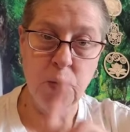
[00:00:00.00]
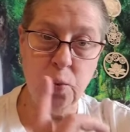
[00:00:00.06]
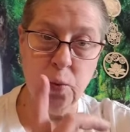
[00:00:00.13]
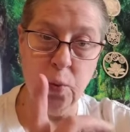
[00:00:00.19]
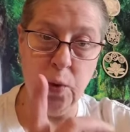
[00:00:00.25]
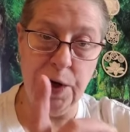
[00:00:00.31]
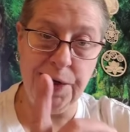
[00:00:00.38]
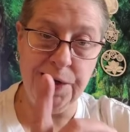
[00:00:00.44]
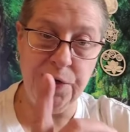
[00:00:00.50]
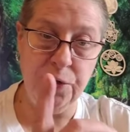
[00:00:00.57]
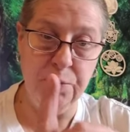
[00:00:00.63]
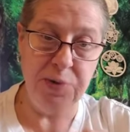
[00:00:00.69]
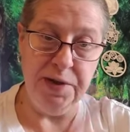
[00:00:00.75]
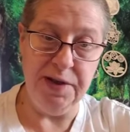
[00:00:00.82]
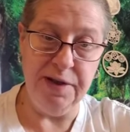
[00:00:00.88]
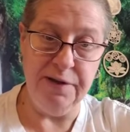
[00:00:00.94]
Why do you
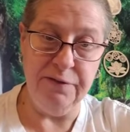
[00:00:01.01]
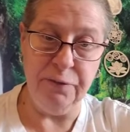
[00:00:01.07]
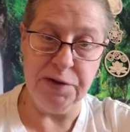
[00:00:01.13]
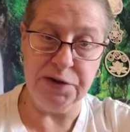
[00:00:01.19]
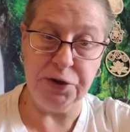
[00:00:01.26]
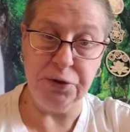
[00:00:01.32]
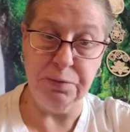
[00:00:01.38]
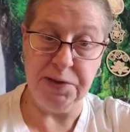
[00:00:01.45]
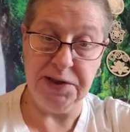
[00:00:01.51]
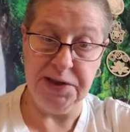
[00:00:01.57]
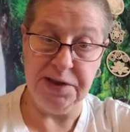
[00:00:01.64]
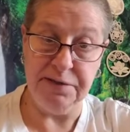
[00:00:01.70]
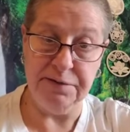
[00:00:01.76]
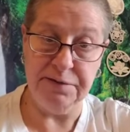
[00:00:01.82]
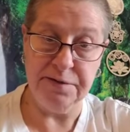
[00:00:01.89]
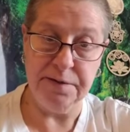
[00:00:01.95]
believe what you
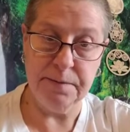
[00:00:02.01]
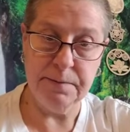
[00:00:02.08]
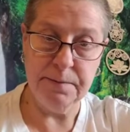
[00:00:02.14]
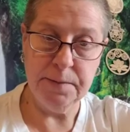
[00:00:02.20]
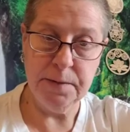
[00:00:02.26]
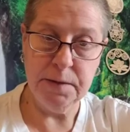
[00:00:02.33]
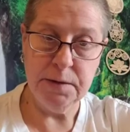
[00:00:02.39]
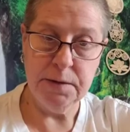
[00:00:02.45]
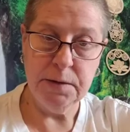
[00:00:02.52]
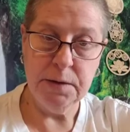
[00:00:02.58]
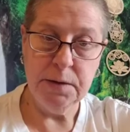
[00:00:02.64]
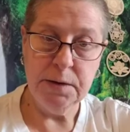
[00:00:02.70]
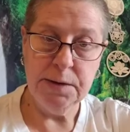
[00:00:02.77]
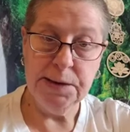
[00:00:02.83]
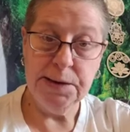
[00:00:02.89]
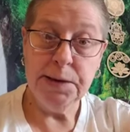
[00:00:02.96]
believe?
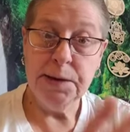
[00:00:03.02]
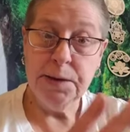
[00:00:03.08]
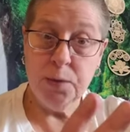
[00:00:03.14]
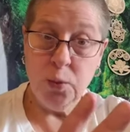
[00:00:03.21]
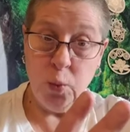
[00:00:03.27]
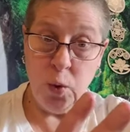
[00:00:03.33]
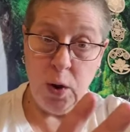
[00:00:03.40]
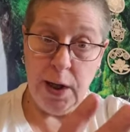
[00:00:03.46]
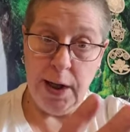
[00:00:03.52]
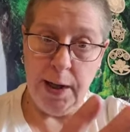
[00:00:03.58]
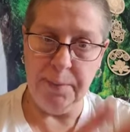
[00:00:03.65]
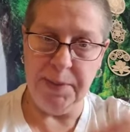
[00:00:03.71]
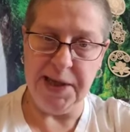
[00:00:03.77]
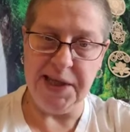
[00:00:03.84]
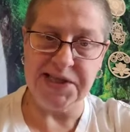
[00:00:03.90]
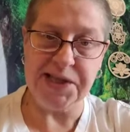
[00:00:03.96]
Why?
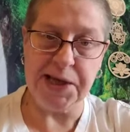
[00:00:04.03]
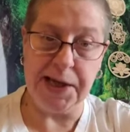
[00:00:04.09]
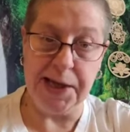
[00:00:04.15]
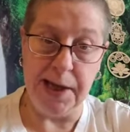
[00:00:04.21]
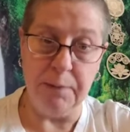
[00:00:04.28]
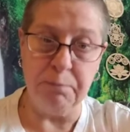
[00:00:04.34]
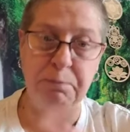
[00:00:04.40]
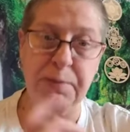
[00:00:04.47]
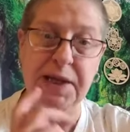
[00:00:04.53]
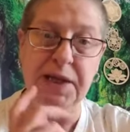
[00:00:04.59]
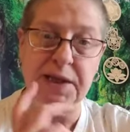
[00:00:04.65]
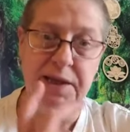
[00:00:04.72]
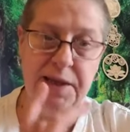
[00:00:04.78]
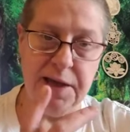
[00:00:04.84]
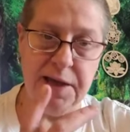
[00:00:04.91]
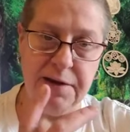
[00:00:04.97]
Because again,
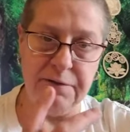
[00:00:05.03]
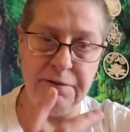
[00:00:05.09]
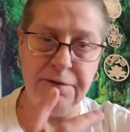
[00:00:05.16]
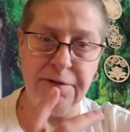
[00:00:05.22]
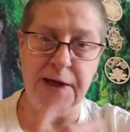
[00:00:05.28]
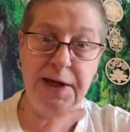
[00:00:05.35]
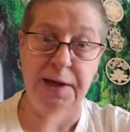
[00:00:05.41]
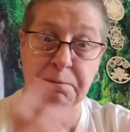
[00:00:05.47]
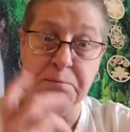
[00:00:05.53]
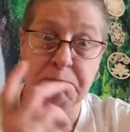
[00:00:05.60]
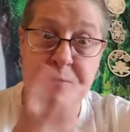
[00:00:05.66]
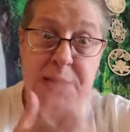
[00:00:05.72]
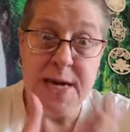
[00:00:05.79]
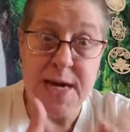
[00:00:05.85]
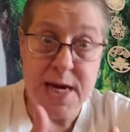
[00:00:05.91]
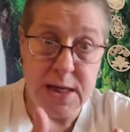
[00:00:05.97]
believe, it
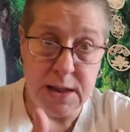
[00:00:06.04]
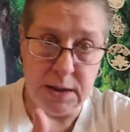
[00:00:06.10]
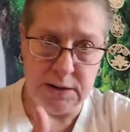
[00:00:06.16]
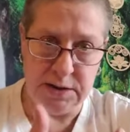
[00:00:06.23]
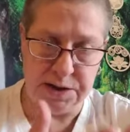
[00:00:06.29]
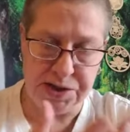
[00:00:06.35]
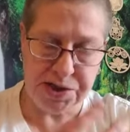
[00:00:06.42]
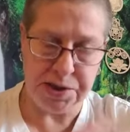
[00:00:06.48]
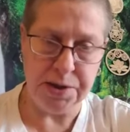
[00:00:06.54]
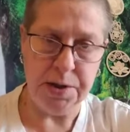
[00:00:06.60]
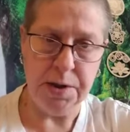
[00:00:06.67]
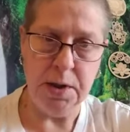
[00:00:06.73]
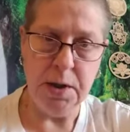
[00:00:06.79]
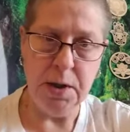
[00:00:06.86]
means